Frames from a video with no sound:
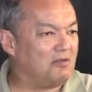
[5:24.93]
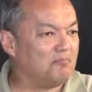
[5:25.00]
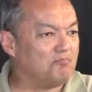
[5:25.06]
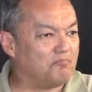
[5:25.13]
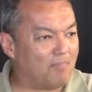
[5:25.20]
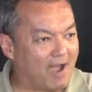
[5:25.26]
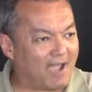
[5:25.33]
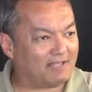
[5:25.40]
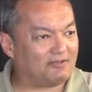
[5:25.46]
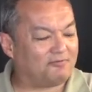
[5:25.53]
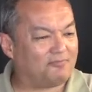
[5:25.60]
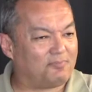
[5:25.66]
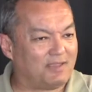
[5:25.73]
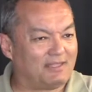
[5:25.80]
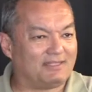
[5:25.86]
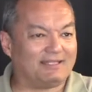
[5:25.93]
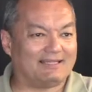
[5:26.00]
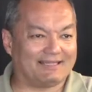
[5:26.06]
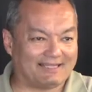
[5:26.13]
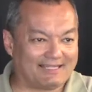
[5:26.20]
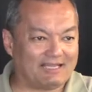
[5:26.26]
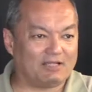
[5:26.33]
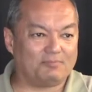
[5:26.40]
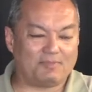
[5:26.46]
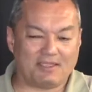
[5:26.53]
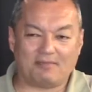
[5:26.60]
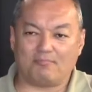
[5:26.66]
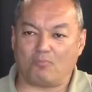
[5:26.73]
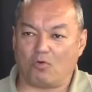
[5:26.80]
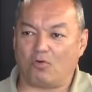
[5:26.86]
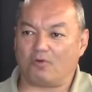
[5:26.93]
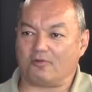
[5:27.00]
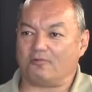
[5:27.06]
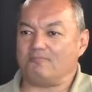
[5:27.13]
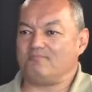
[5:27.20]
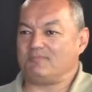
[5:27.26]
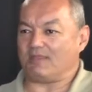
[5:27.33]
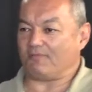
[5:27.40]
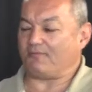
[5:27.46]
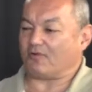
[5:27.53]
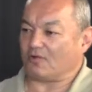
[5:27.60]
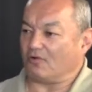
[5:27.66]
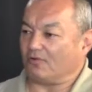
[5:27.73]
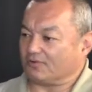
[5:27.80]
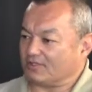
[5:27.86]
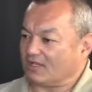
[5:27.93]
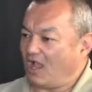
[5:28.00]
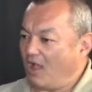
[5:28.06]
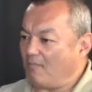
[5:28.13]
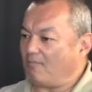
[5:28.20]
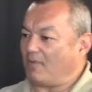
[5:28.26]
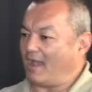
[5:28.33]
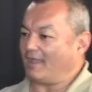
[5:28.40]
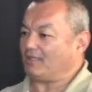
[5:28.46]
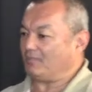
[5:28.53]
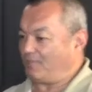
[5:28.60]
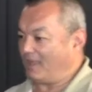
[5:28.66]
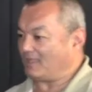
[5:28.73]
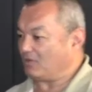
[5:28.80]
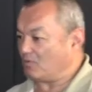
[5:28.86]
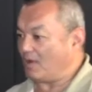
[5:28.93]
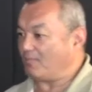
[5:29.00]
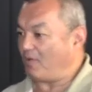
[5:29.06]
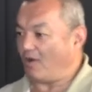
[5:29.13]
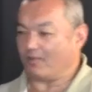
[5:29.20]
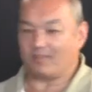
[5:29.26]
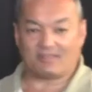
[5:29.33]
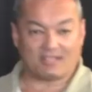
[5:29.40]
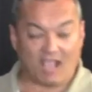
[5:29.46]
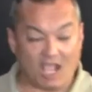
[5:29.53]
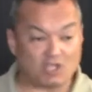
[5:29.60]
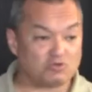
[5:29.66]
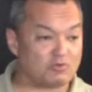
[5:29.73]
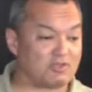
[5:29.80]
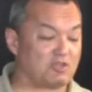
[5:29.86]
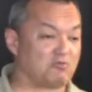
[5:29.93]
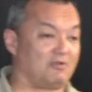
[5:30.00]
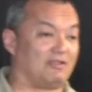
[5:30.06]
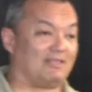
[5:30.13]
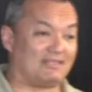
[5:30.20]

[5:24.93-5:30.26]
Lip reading: might have been a little bit more difficult to come by depending what part of the country you're in.